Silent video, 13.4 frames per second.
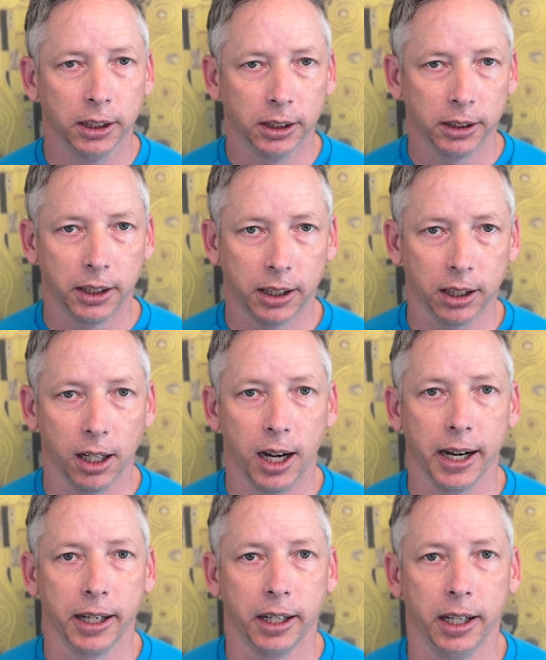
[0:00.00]

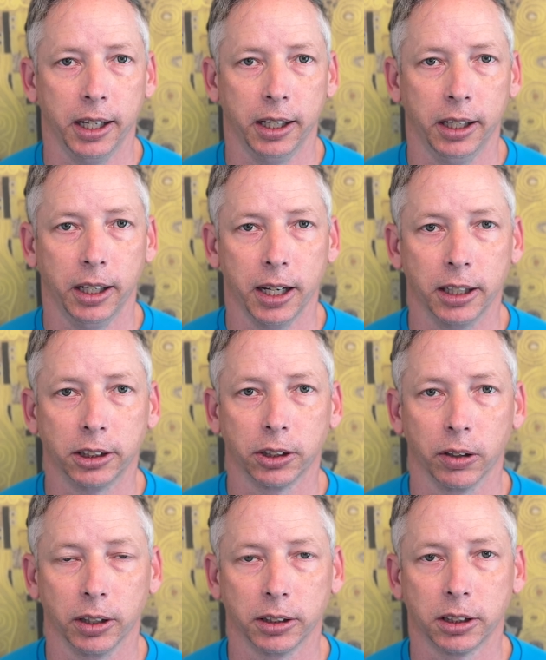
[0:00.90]
decline the
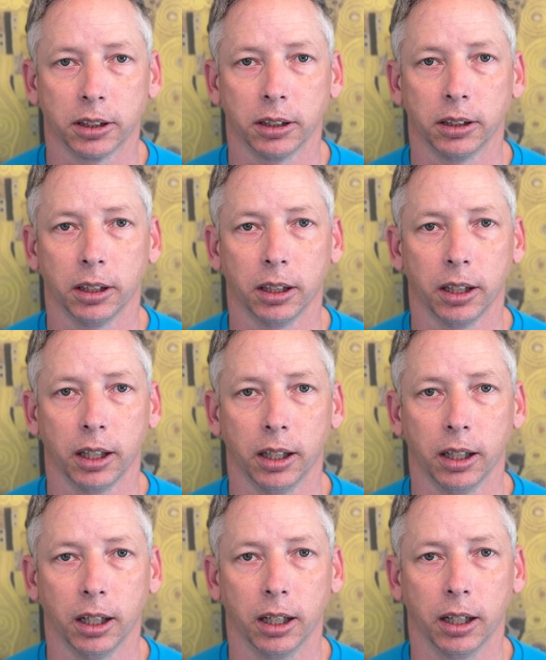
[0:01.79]
insurance
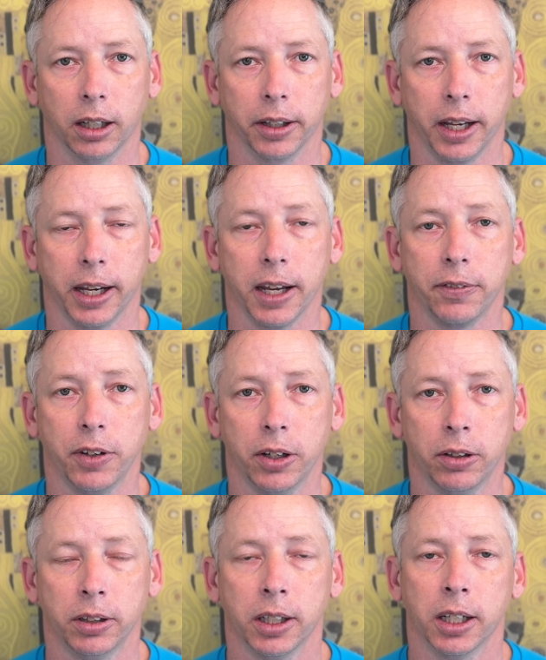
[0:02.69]
they give
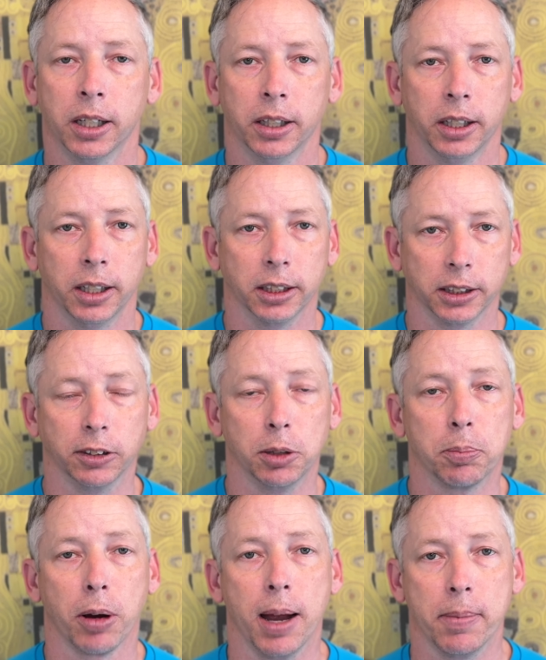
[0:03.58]
you. This gives you
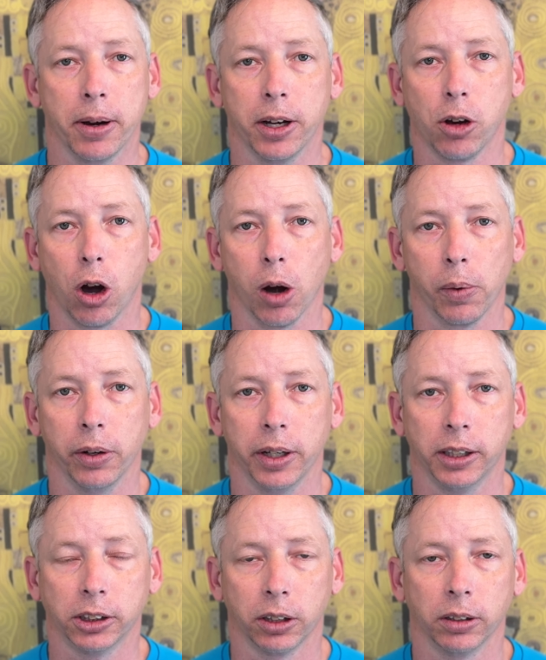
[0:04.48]
primary car rental
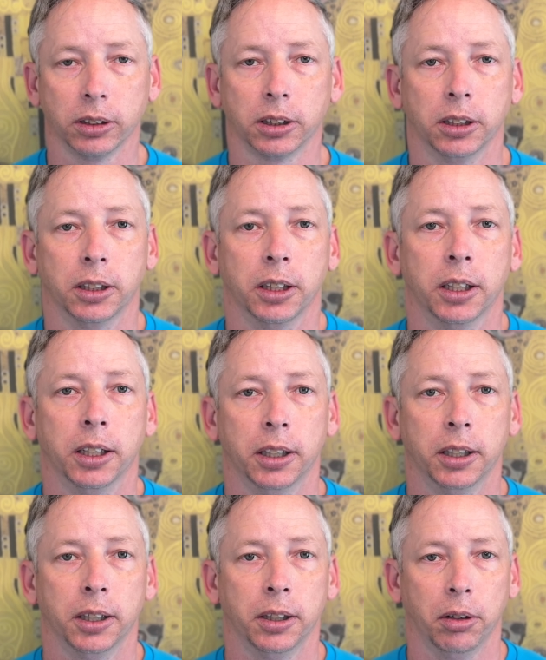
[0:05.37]
insurance,
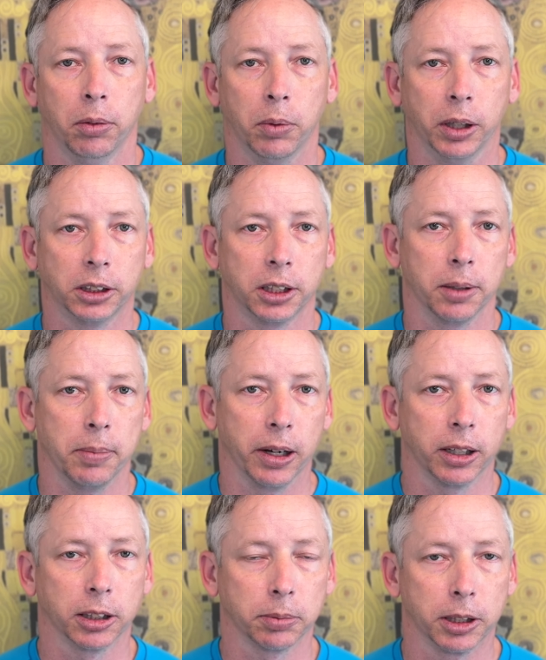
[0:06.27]
which the
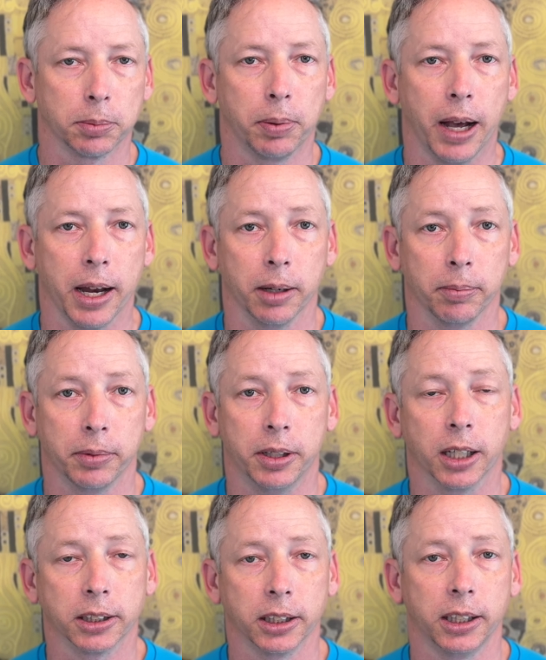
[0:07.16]
American Express Platinum
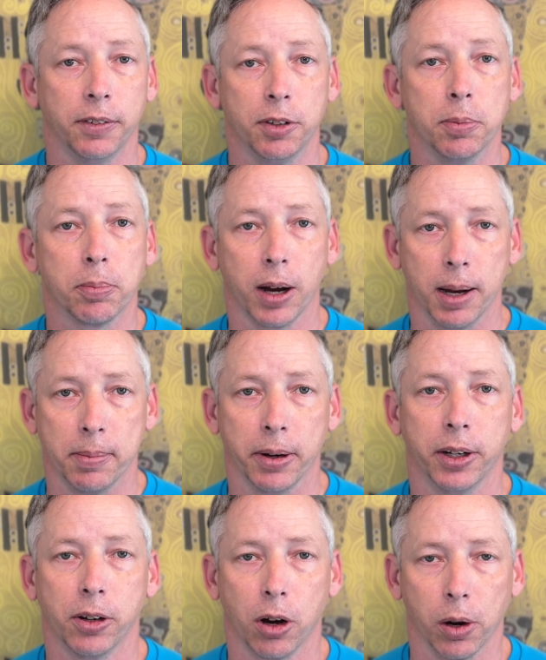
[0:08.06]
doesn't give you
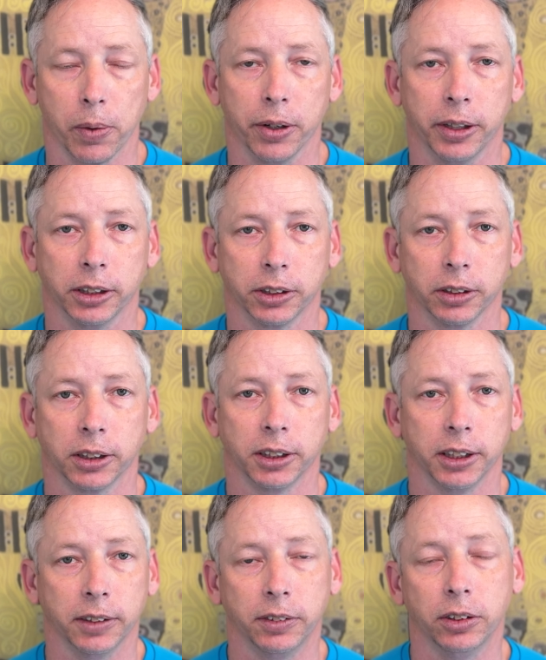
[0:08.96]
primary car rental insurance.
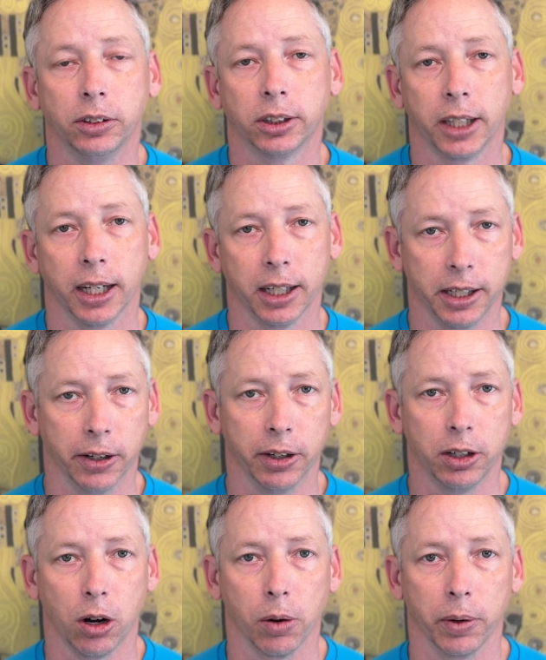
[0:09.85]
It gives you secondary
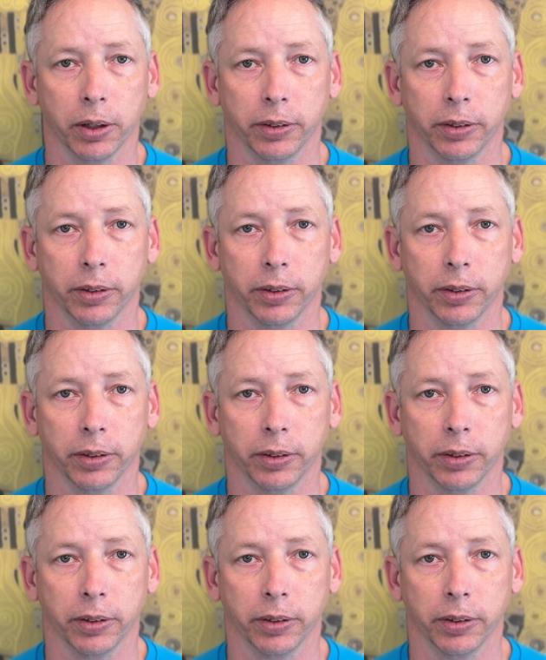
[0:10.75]
car rental